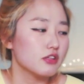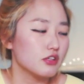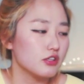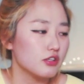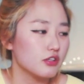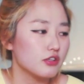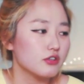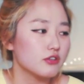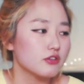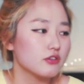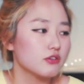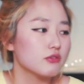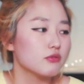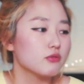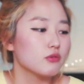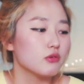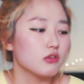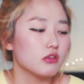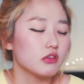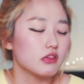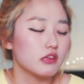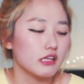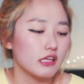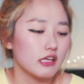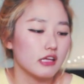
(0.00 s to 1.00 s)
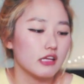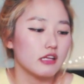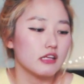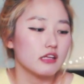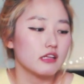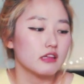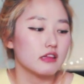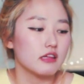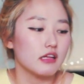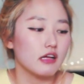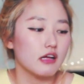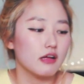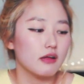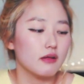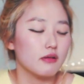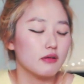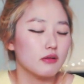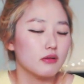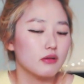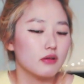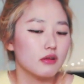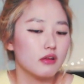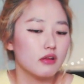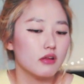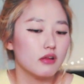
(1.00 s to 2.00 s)
you will think
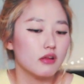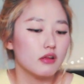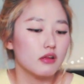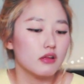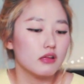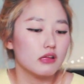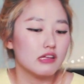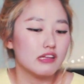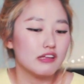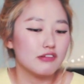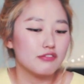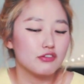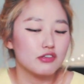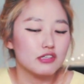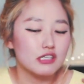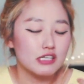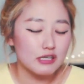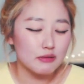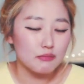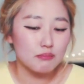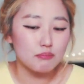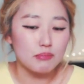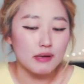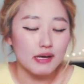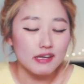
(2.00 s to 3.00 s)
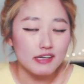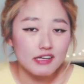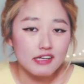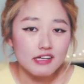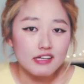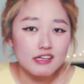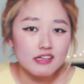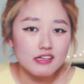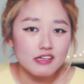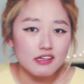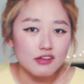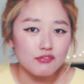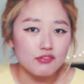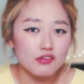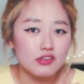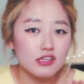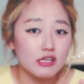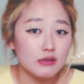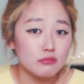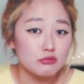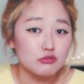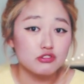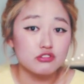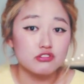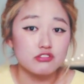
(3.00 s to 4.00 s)
that if you keep betting, if you
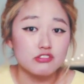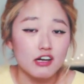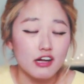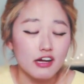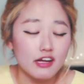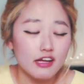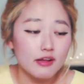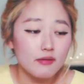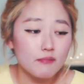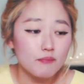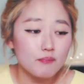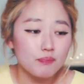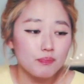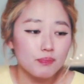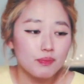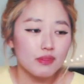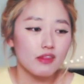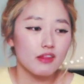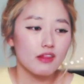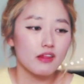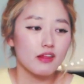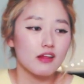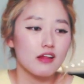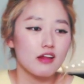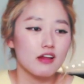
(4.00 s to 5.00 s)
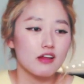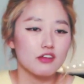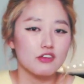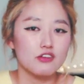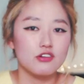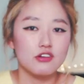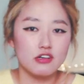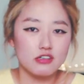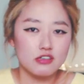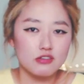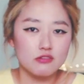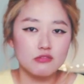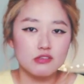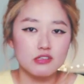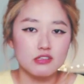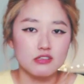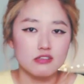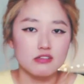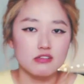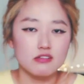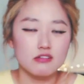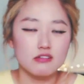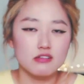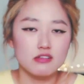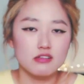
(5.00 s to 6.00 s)
keep trying, you're gonna
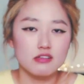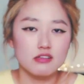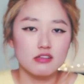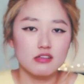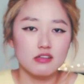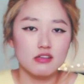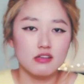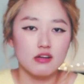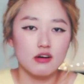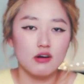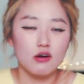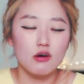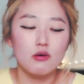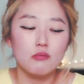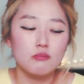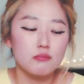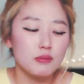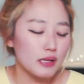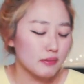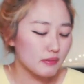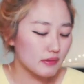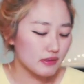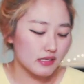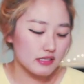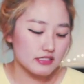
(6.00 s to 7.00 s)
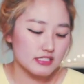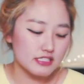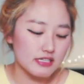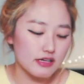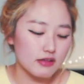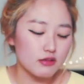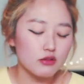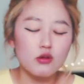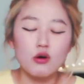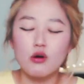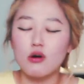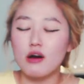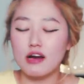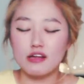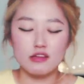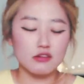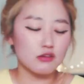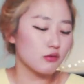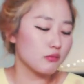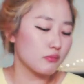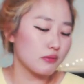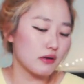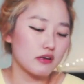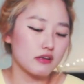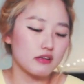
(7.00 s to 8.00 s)
win. Or maybe next time, no, I
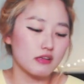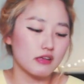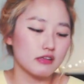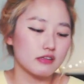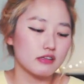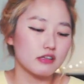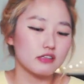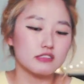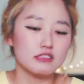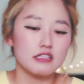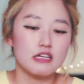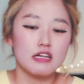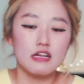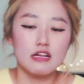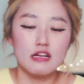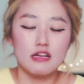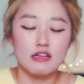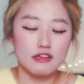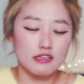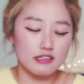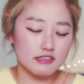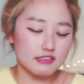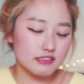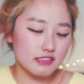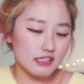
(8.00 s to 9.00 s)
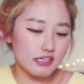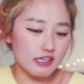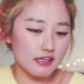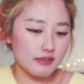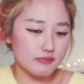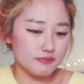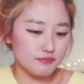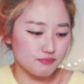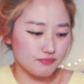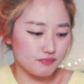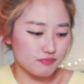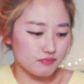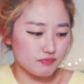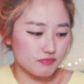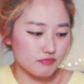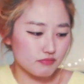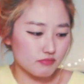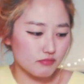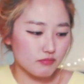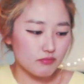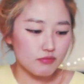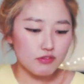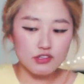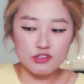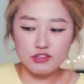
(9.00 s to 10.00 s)
know better. Because let's say
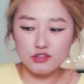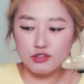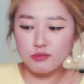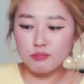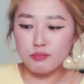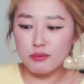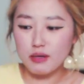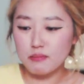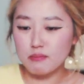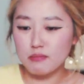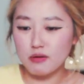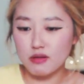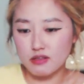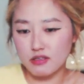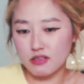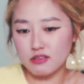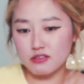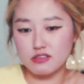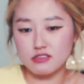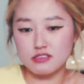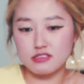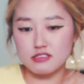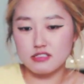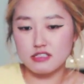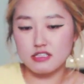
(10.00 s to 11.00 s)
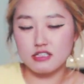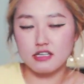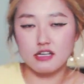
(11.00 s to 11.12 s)
you bet money on this